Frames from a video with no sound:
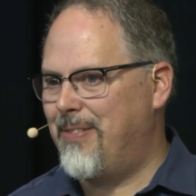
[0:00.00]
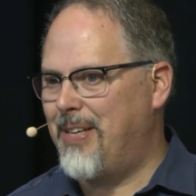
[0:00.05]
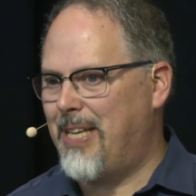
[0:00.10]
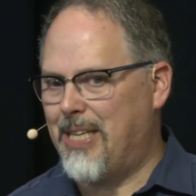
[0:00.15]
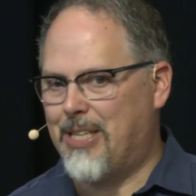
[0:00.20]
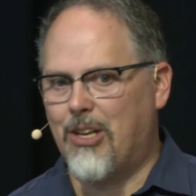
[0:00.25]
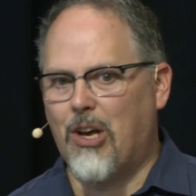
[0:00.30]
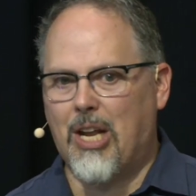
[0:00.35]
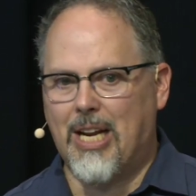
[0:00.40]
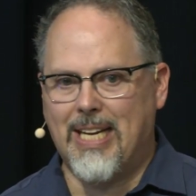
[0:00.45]

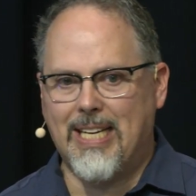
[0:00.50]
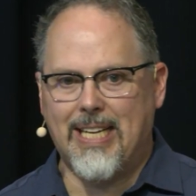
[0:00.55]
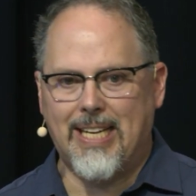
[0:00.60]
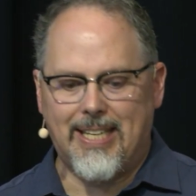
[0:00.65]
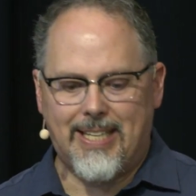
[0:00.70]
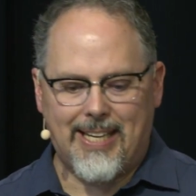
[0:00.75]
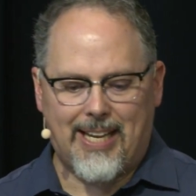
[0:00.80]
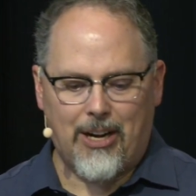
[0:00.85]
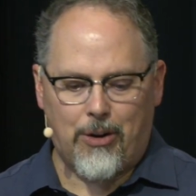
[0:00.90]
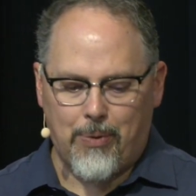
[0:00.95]
He thought he
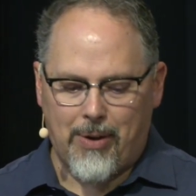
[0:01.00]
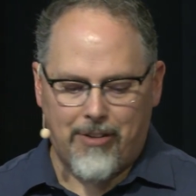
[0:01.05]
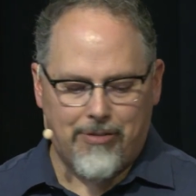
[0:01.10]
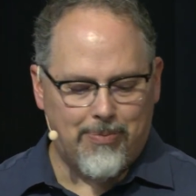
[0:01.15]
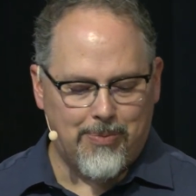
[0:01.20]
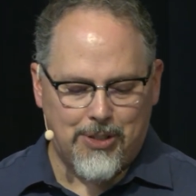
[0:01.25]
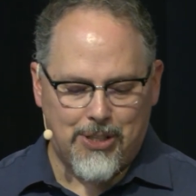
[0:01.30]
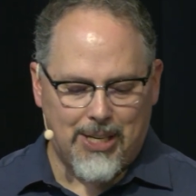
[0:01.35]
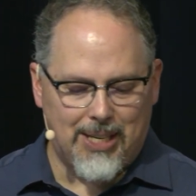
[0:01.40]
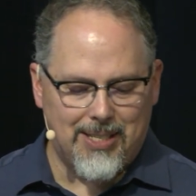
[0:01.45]
needed to get away
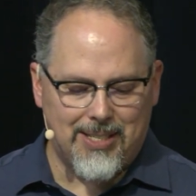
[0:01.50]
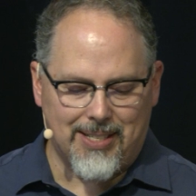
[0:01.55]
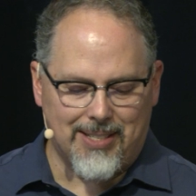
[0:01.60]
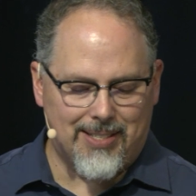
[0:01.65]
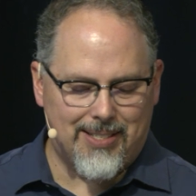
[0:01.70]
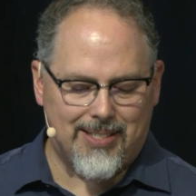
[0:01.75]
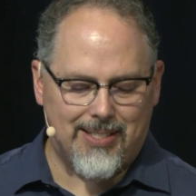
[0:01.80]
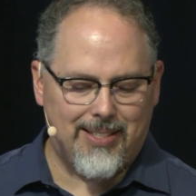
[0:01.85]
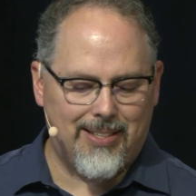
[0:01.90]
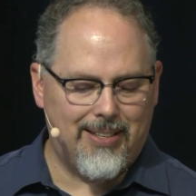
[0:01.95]
from
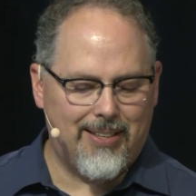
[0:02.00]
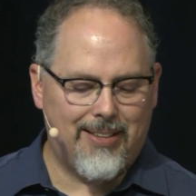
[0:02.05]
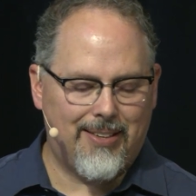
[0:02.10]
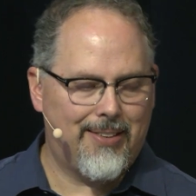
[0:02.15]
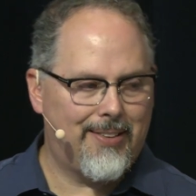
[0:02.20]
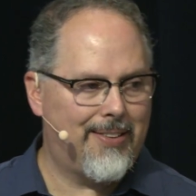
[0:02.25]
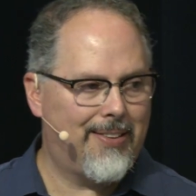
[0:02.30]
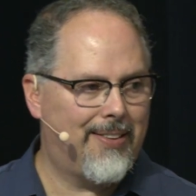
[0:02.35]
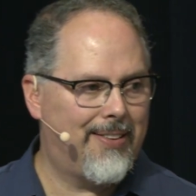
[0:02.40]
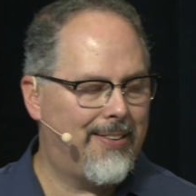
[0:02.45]
Jesus.
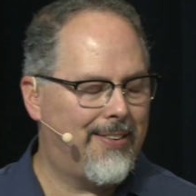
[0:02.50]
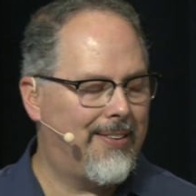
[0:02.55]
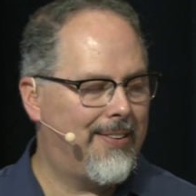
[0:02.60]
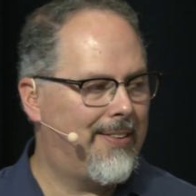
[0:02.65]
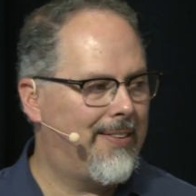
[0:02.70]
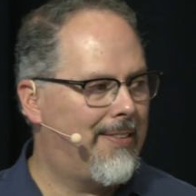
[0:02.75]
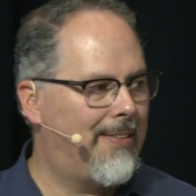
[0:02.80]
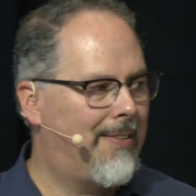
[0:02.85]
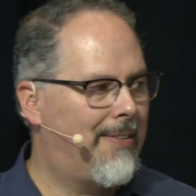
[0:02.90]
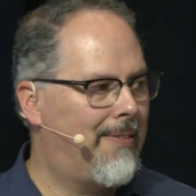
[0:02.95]

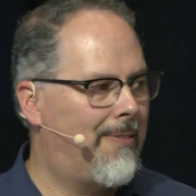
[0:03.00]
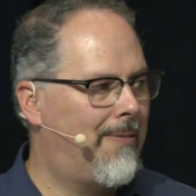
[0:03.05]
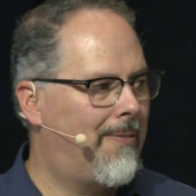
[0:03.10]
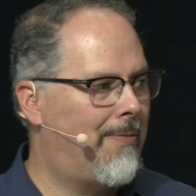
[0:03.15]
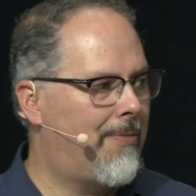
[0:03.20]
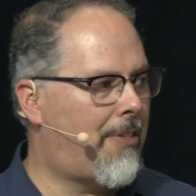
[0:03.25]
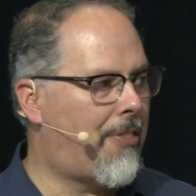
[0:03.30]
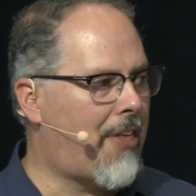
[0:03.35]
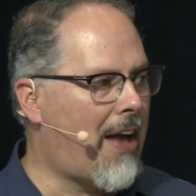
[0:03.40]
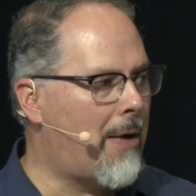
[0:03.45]

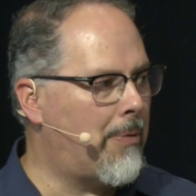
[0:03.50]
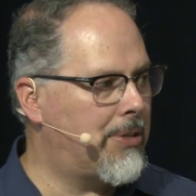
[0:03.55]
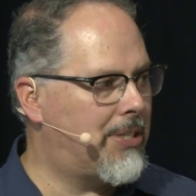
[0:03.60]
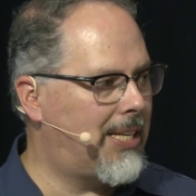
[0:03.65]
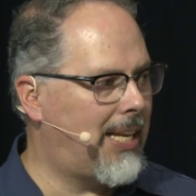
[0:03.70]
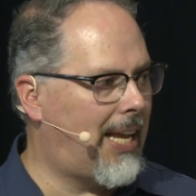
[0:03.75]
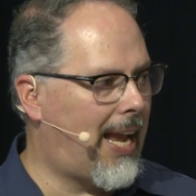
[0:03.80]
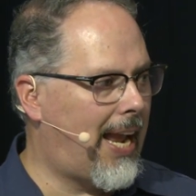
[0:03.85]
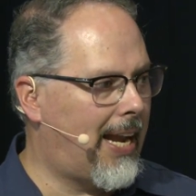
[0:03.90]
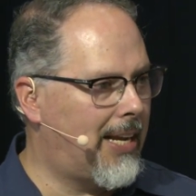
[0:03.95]
That that
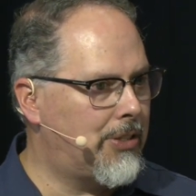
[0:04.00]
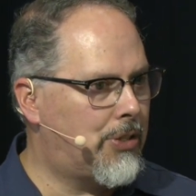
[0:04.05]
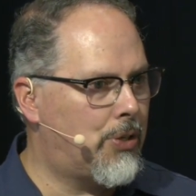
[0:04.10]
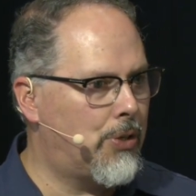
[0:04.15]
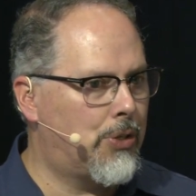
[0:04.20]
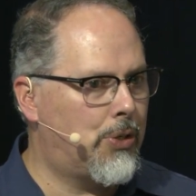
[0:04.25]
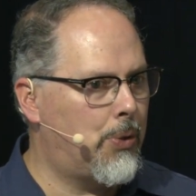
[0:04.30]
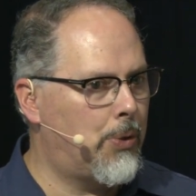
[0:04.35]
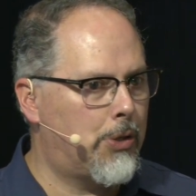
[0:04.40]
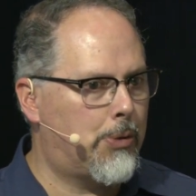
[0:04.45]
was the
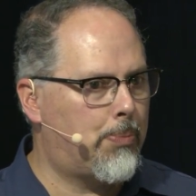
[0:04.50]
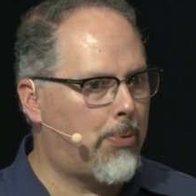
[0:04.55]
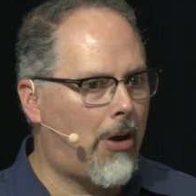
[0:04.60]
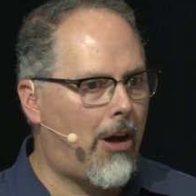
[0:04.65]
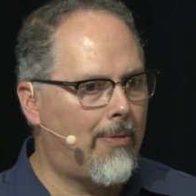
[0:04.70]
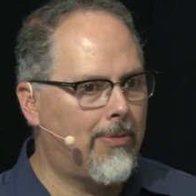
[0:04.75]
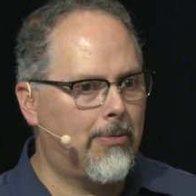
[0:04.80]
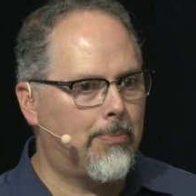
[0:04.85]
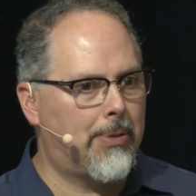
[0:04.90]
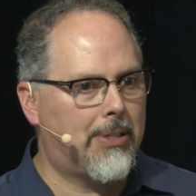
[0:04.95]
answer to his
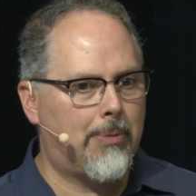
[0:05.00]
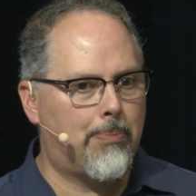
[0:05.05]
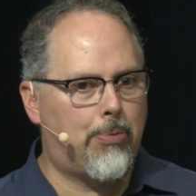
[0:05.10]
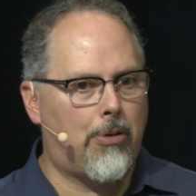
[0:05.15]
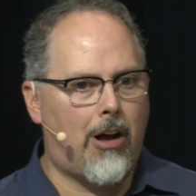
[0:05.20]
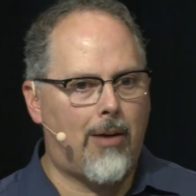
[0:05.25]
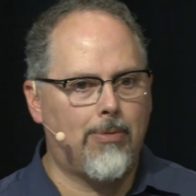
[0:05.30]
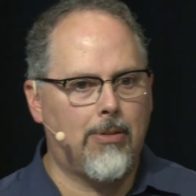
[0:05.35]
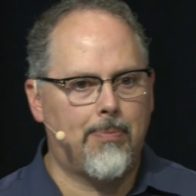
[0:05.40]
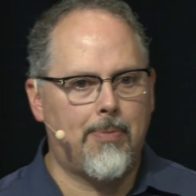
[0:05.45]
problem, but the
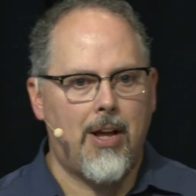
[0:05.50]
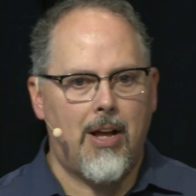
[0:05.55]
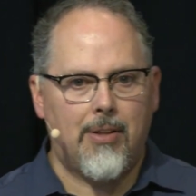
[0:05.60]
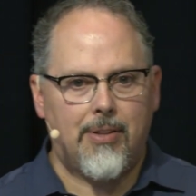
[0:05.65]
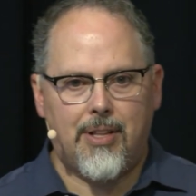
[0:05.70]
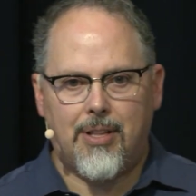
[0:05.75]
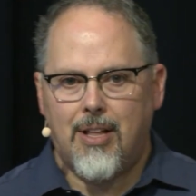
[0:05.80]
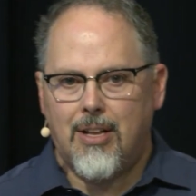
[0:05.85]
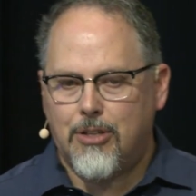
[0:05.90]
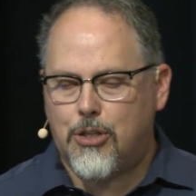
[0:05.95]
problem,
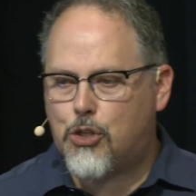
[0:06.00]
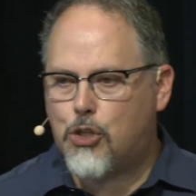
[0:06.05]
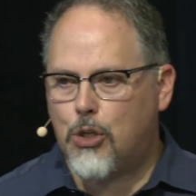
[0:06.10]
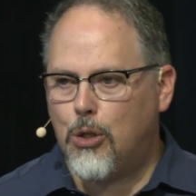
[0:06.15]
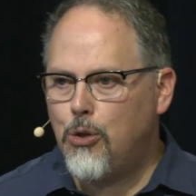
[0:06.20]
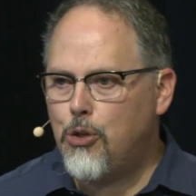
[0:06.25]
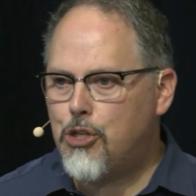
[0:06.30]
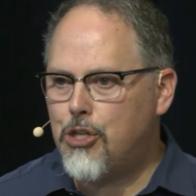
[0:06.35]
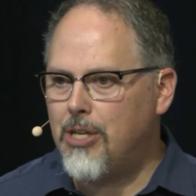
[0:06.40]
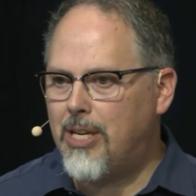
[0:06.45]
the, the
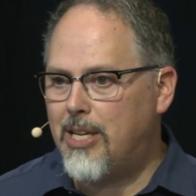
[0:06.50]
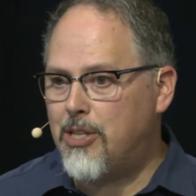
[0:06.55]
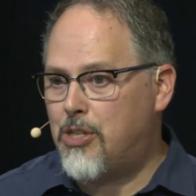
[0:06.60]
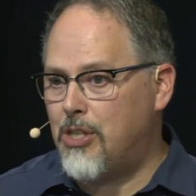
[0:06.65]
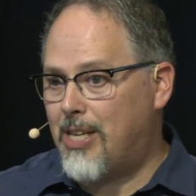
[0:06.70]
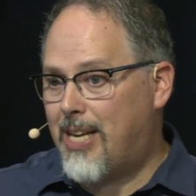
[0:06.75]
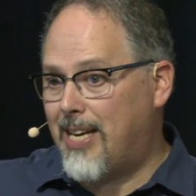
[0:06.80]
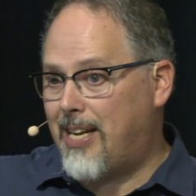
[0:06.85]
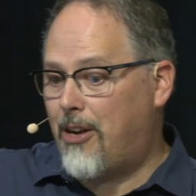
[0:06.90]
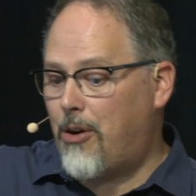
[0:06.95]
solution
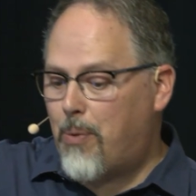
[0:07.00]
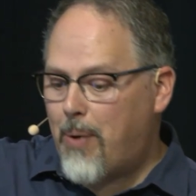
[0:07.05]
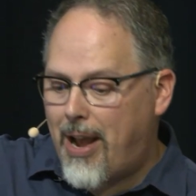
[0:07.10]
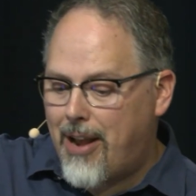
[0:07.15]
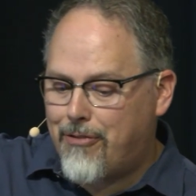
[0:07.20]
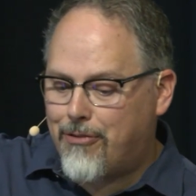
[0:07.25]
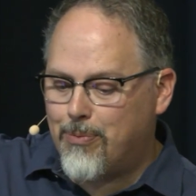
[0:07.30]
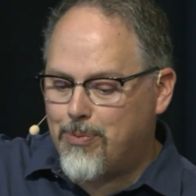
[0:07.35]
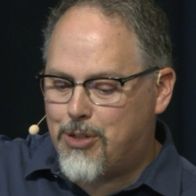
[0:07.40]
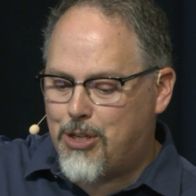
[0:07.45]
isn't getting
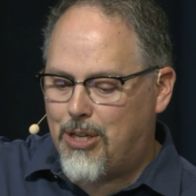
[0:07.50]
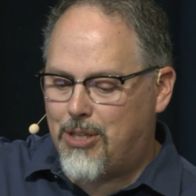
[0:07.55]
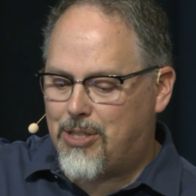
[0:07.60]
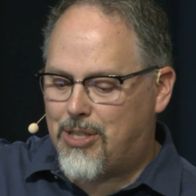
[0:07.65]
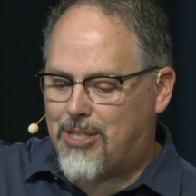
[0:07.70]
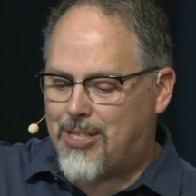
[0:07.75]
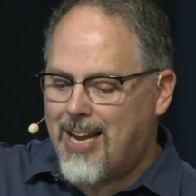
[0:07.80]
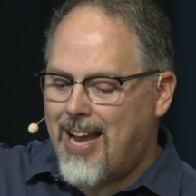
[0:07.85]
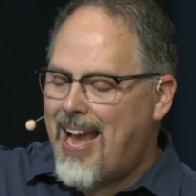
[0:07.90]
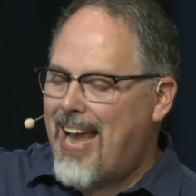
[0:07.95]
away from
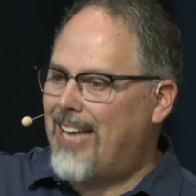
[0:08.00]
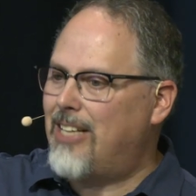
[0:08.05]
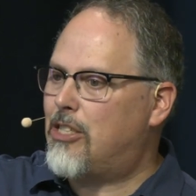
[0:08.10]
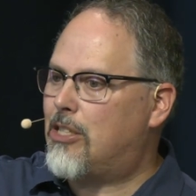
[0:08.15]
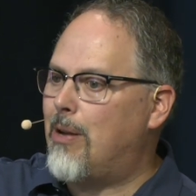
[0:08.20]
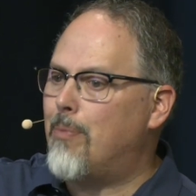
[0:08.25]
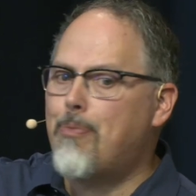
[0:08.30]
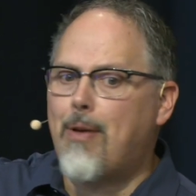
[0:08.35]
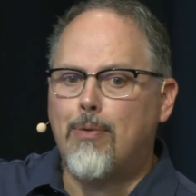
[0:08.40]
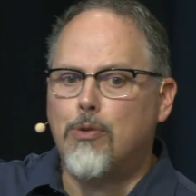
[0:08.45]
Jesus. And
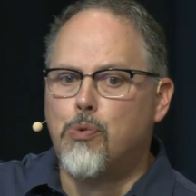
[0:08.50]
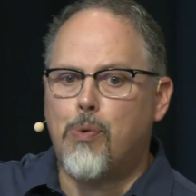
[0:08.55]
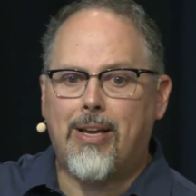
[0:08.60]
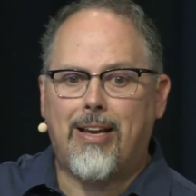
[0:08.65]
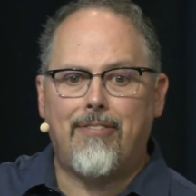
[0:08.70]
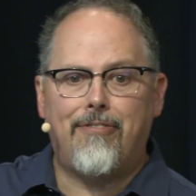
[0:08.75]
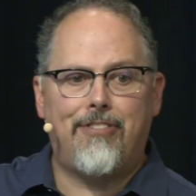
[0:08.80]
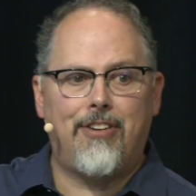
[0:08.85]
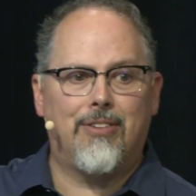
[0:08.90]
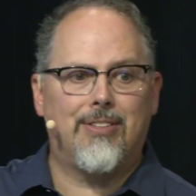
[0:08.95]
sometimes we
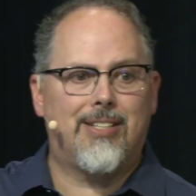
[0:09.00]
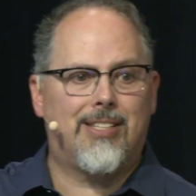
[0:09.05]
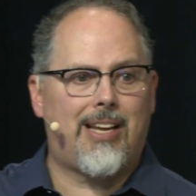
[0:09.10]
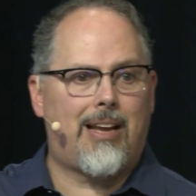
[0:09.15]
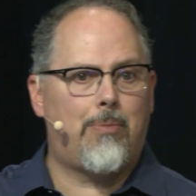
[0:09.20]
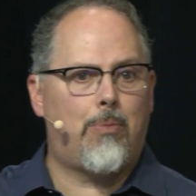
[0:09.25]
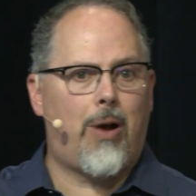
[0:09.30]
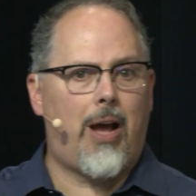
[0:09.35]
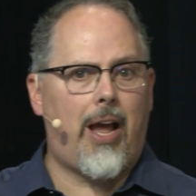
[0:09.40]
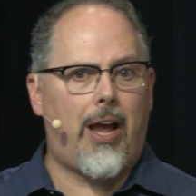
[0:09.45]
can feel the
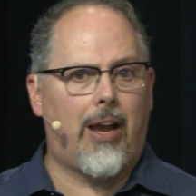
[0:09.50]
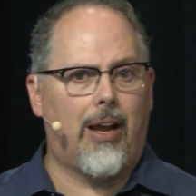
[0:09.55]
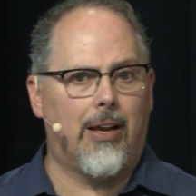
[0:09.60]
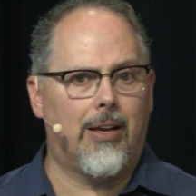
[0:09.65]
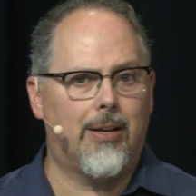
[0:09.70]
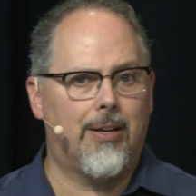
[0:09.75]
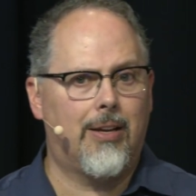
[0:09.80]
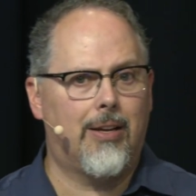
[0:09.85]
same way.